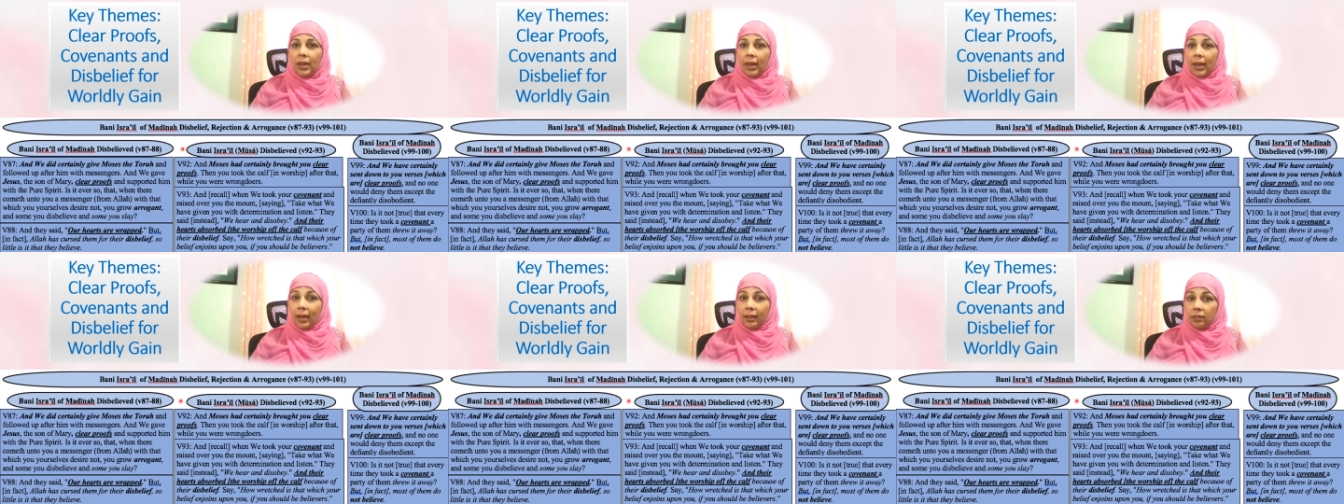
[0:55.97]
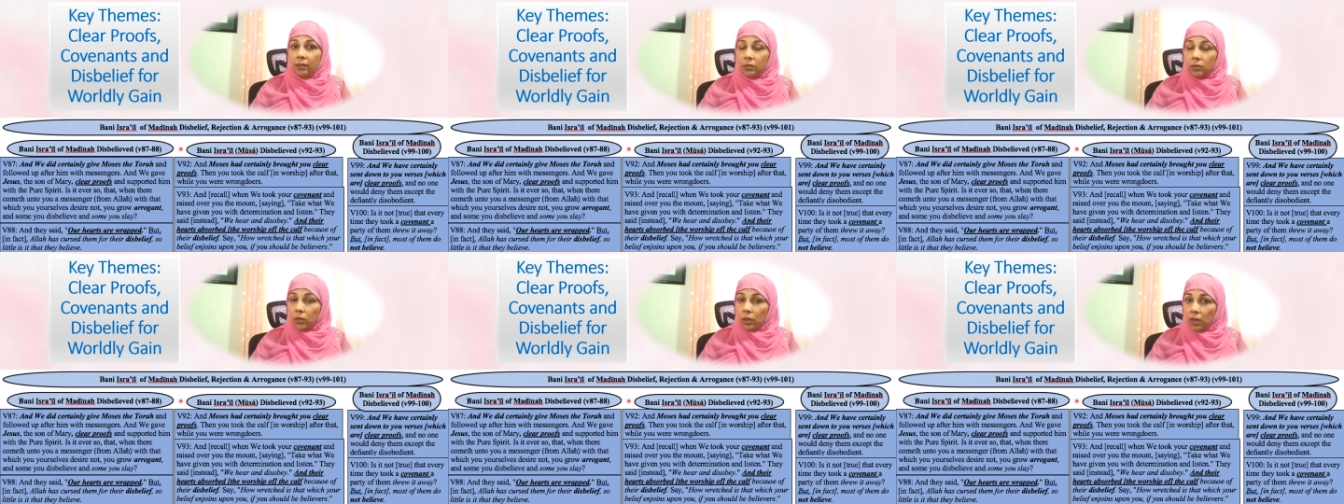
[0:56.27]
at
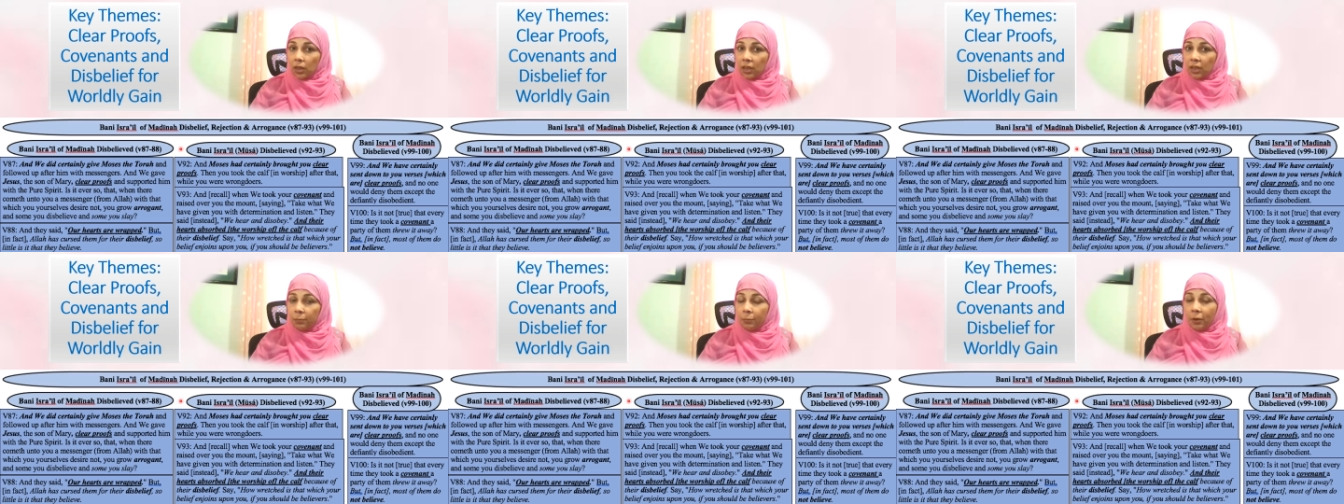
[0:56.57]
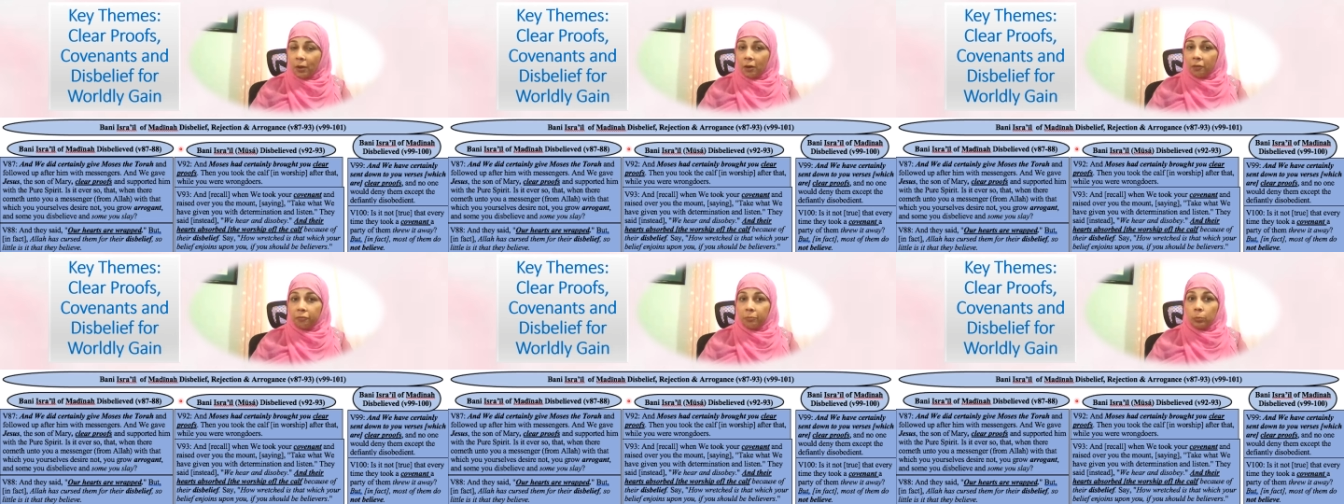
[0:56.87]
the time
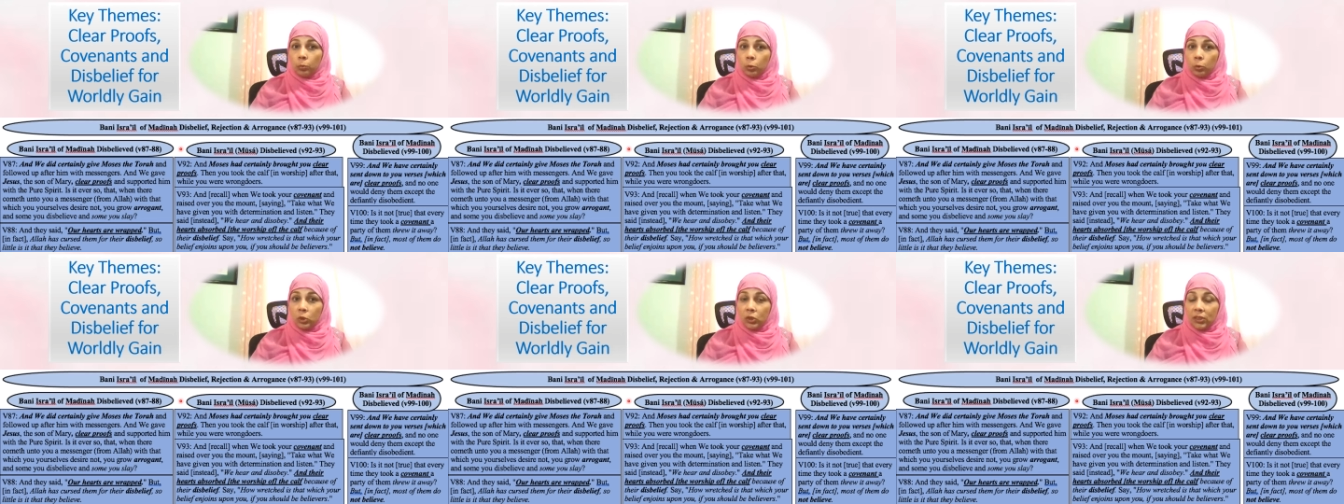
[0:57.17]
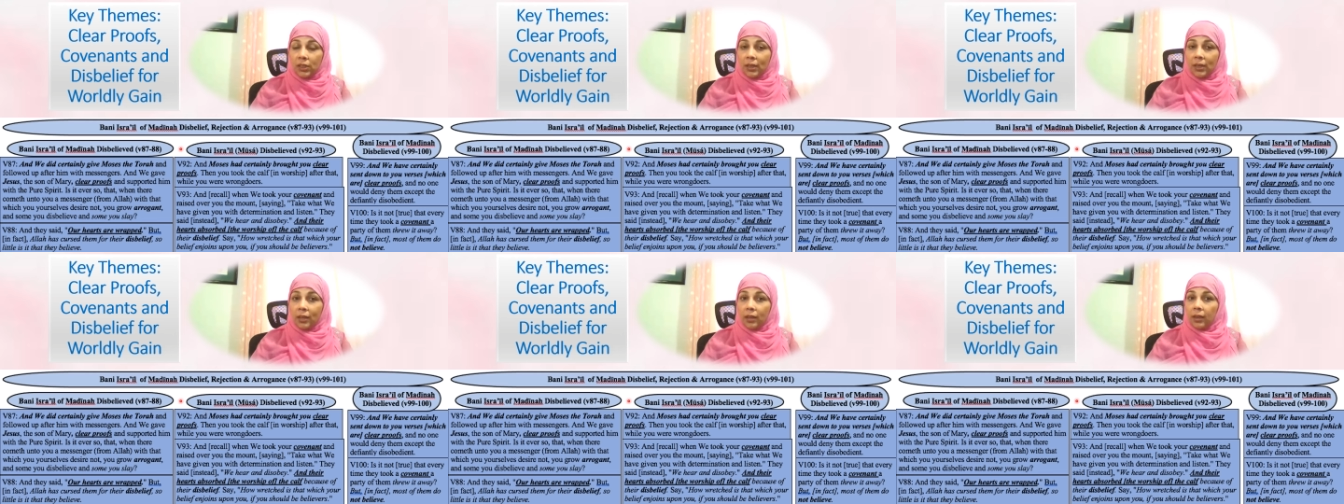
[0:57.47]
of Musa
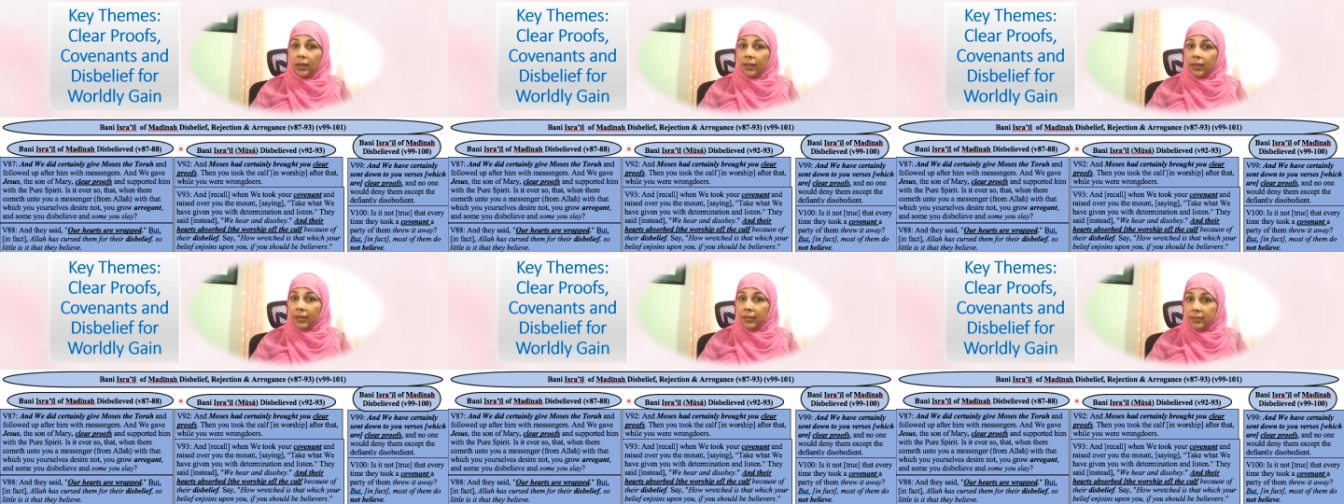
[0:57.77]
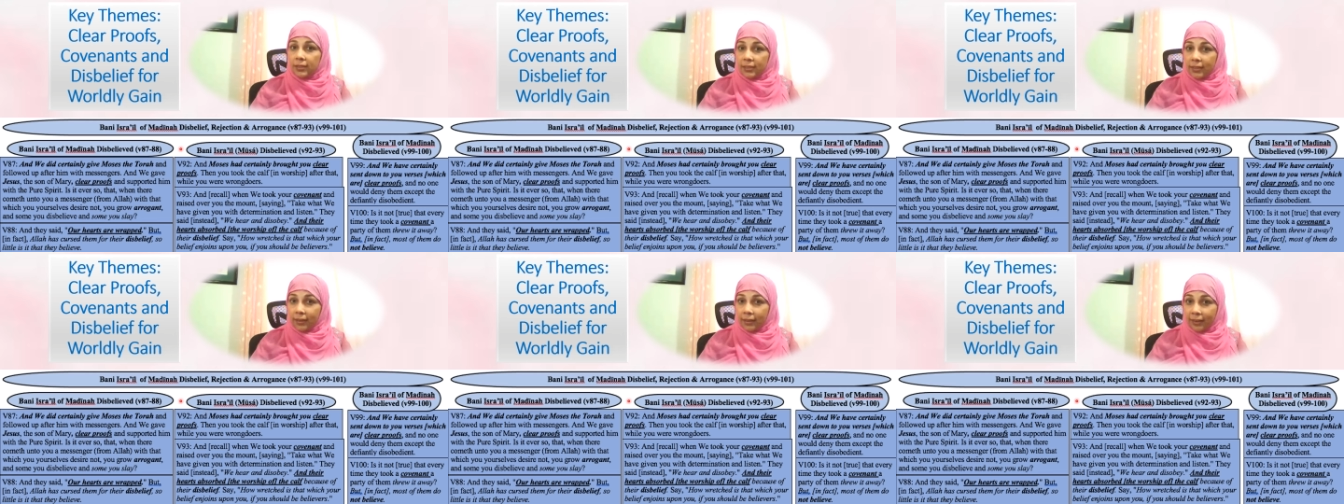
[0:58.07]
alayhi
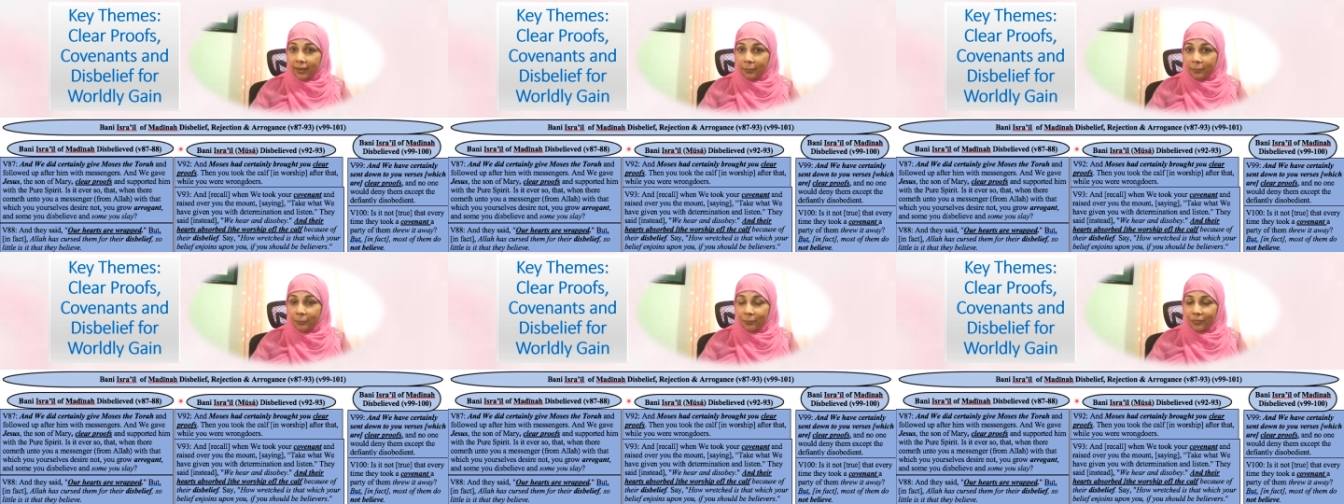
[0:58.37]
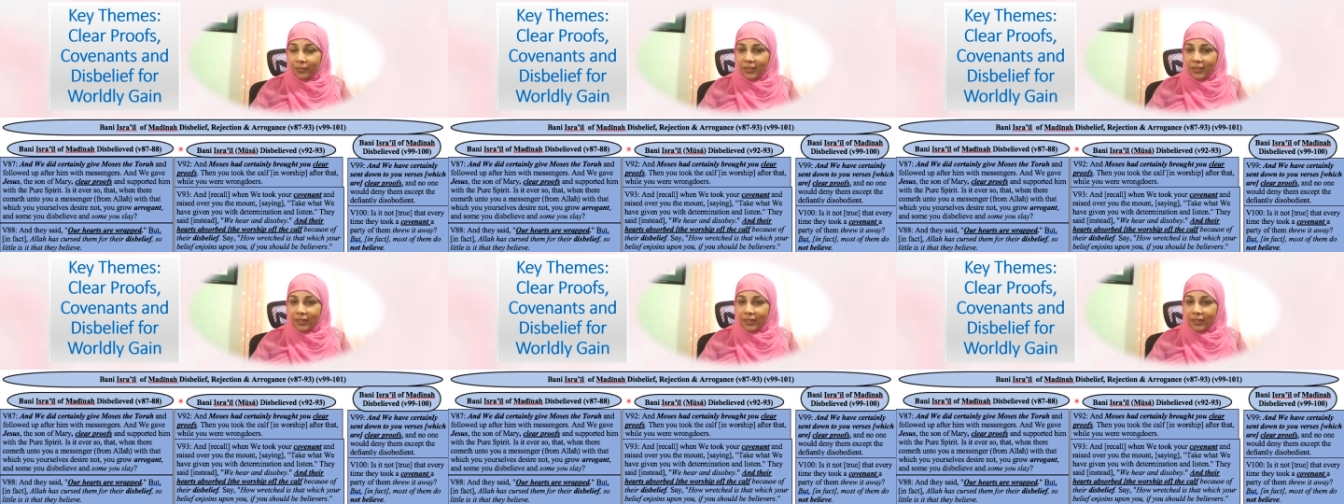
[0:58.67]
salam.